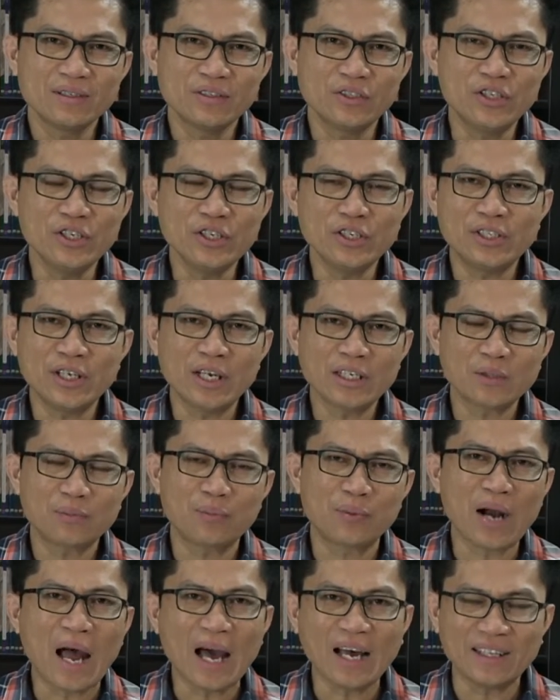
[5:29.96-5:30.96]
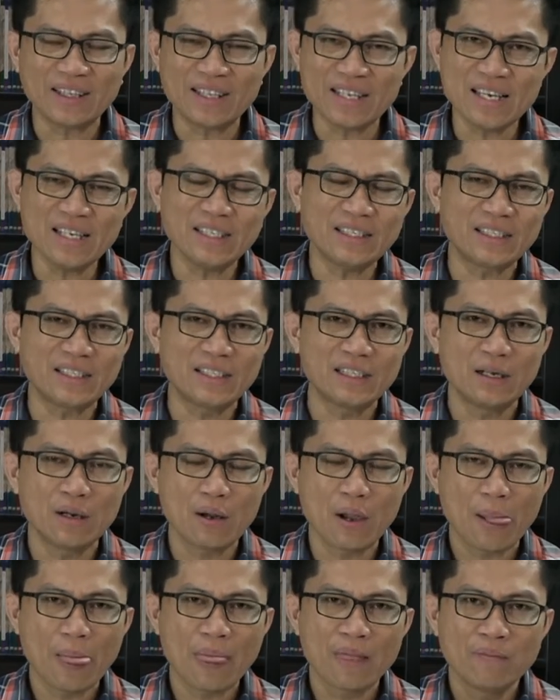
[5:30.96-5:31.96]
Jesus
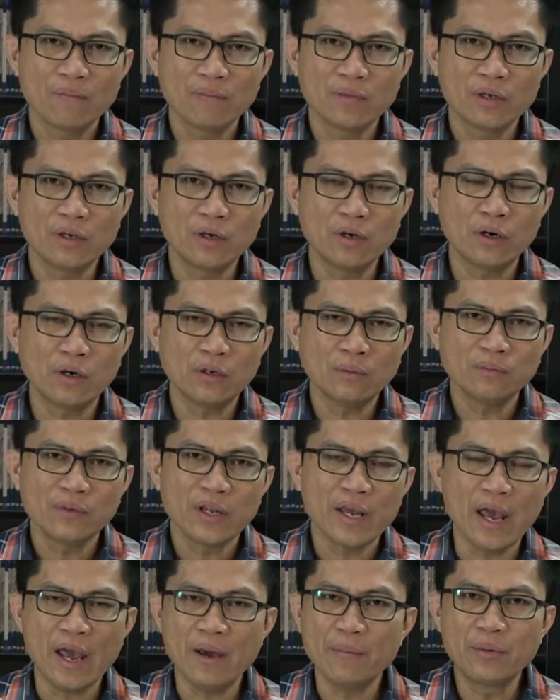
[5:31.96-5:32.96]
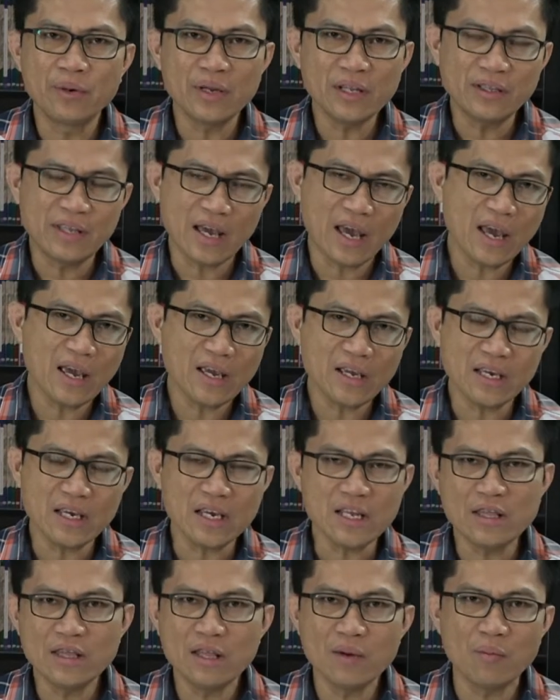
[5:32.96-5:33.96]
practiced, you know, every
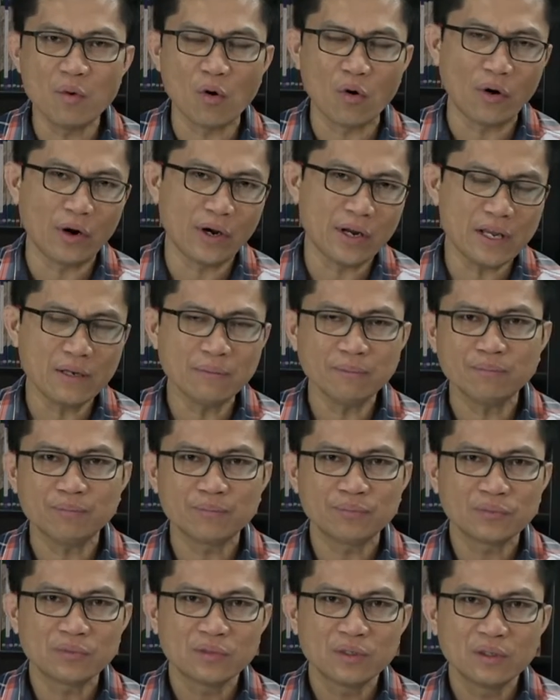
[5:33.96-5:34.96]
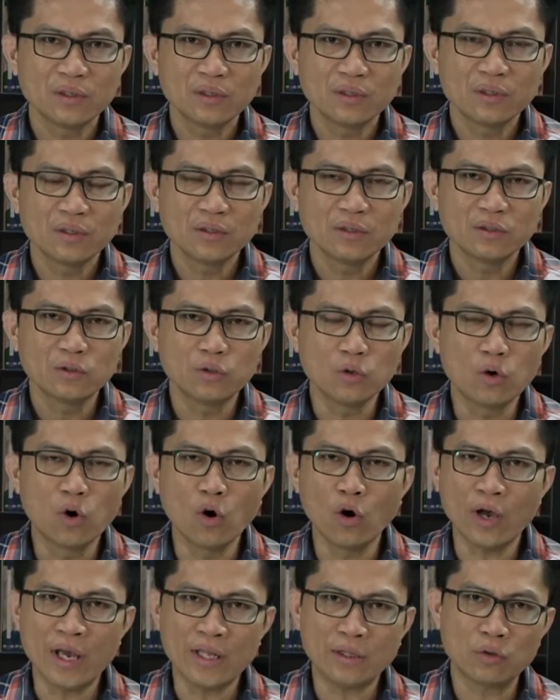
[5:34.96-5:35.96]
day in the morning to
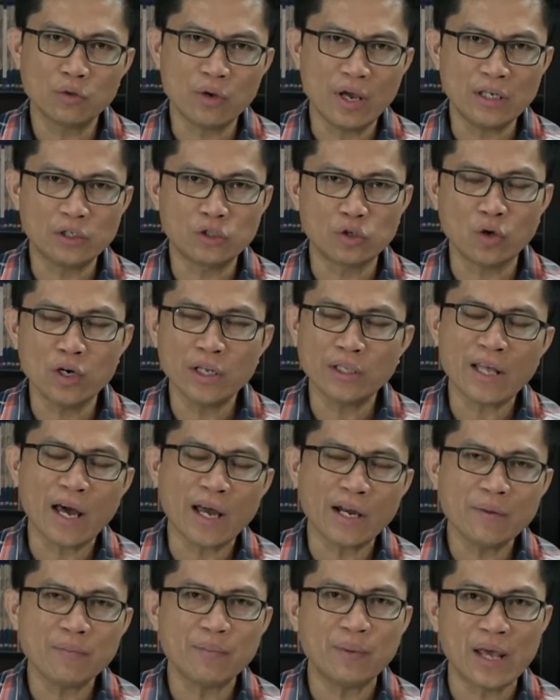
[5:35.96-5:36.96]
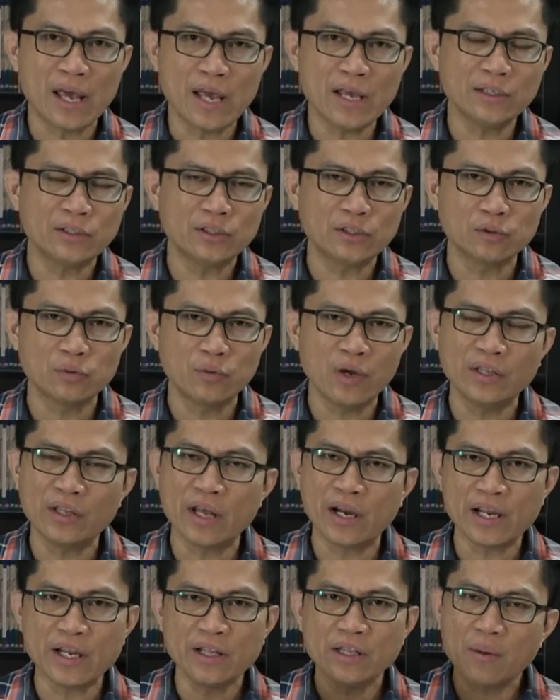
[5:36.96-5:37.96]
go to a solitary place,
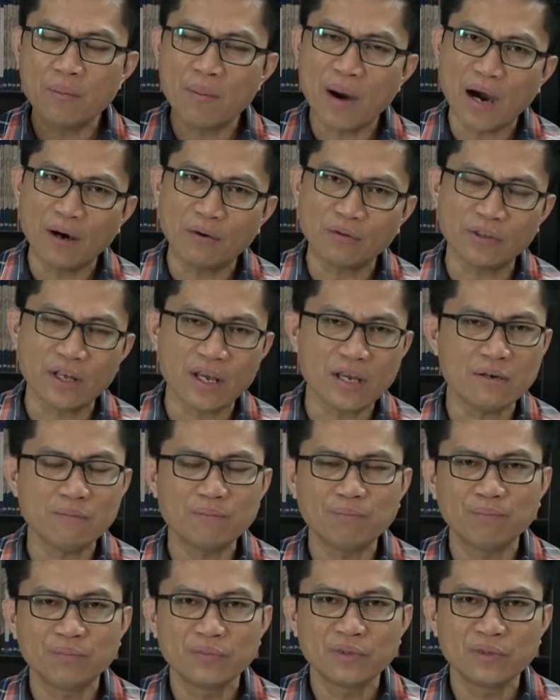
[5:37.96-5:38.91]
whether in the mountain,